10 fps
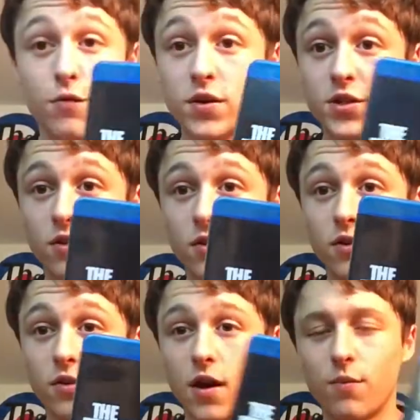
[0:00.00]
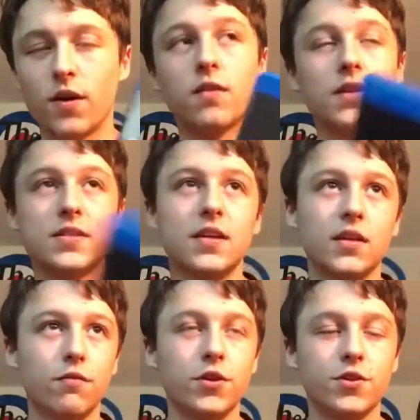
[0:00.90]
original, well, I say
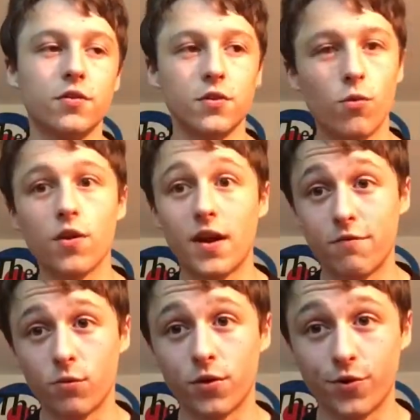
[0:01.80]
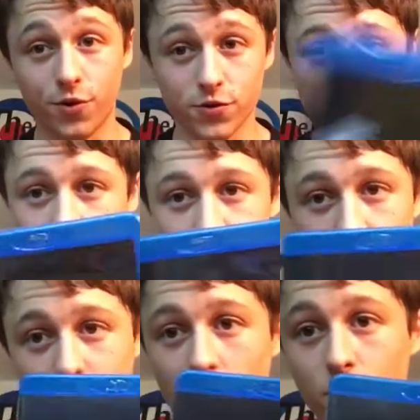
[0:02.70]
the original, the one that everyone knows, the
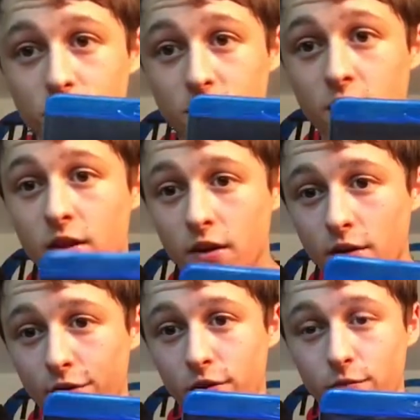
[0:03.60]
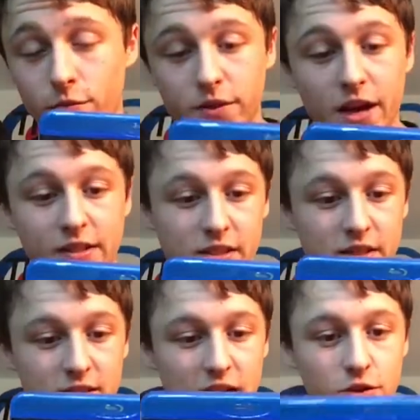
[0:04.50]
John Carpenter film from the
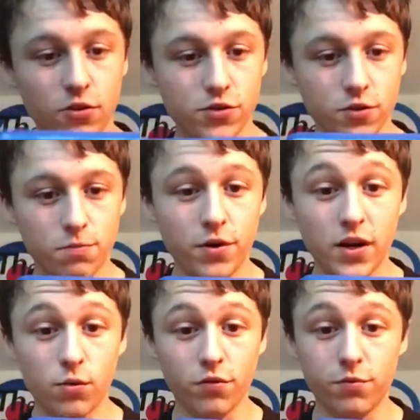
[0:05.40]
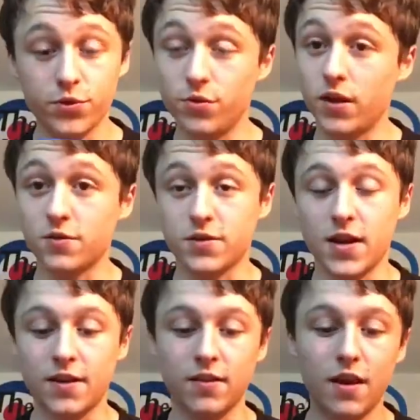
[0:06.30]
80s, and also the prequel from
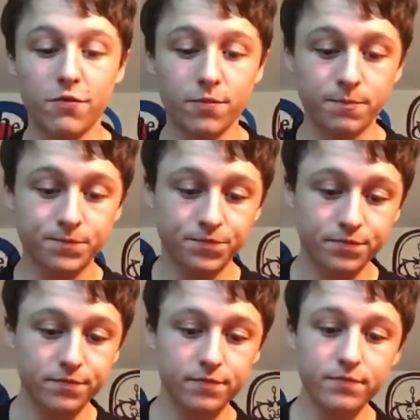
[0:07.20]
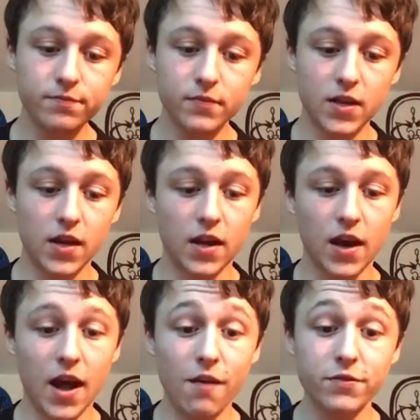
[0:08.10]
2011.
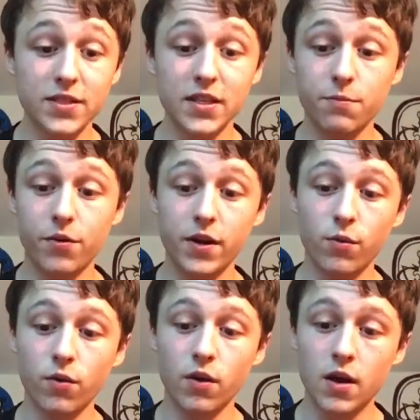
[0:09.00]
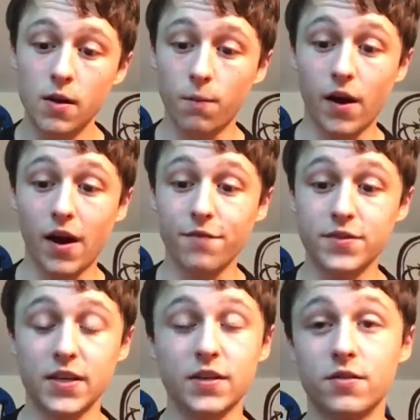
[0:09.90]
I haven't seen the prequel, but I have
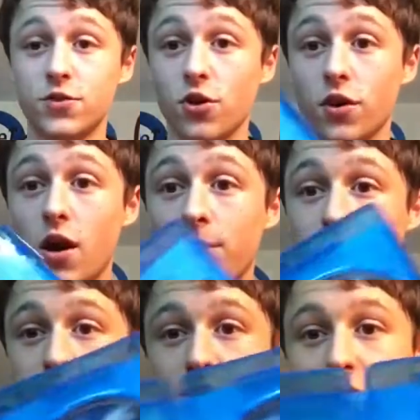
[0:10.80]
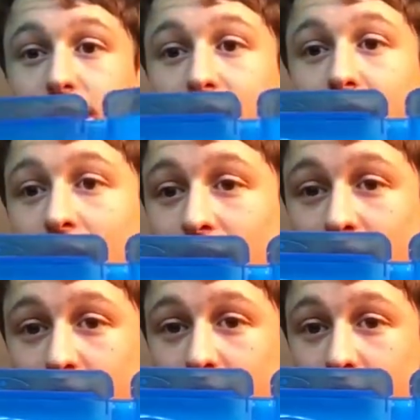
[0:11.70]
seen John Carpenter's The Thing, and
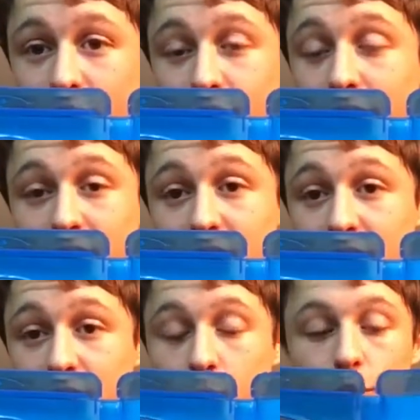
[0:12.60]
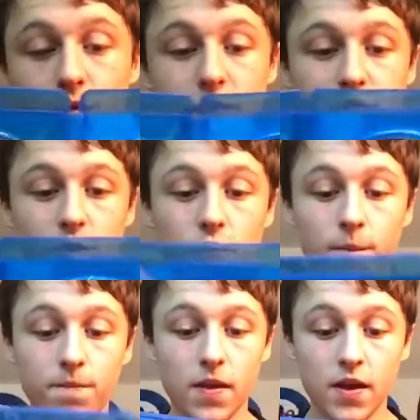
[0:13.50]
it's just a fantastic movie,
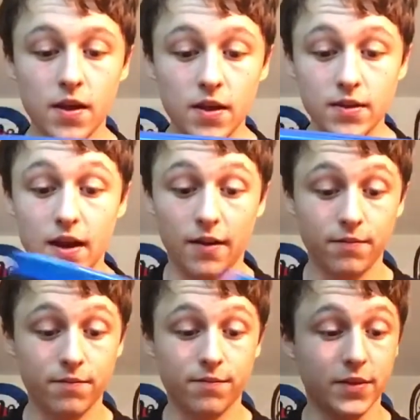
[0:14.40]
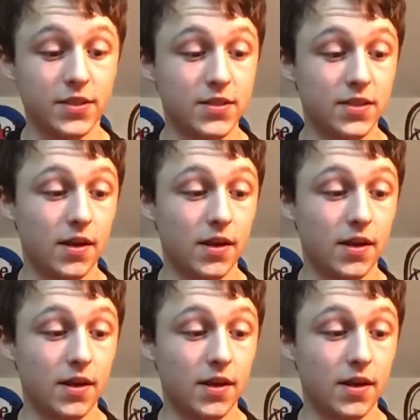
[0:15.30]
so yeah, it's